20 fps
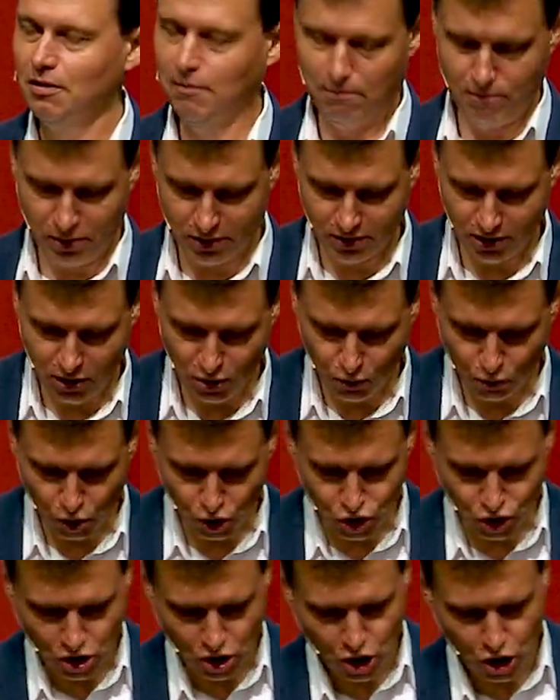but he
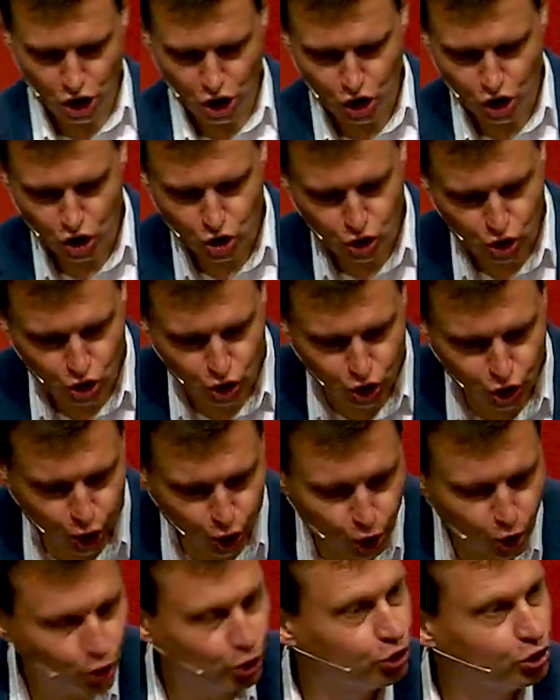was
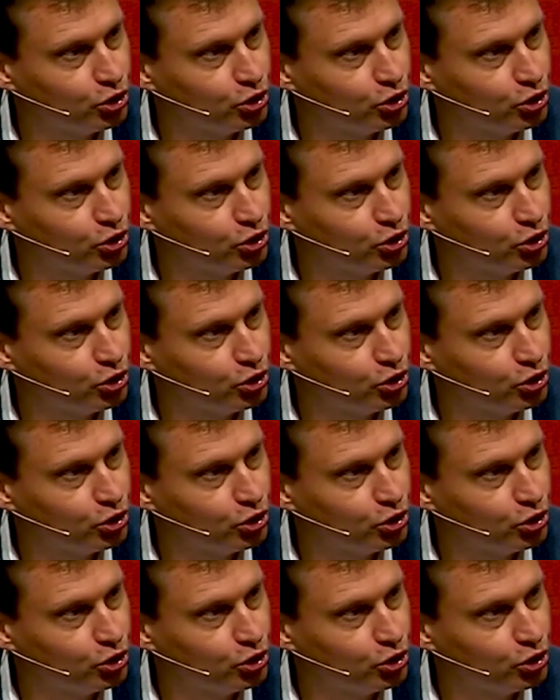you.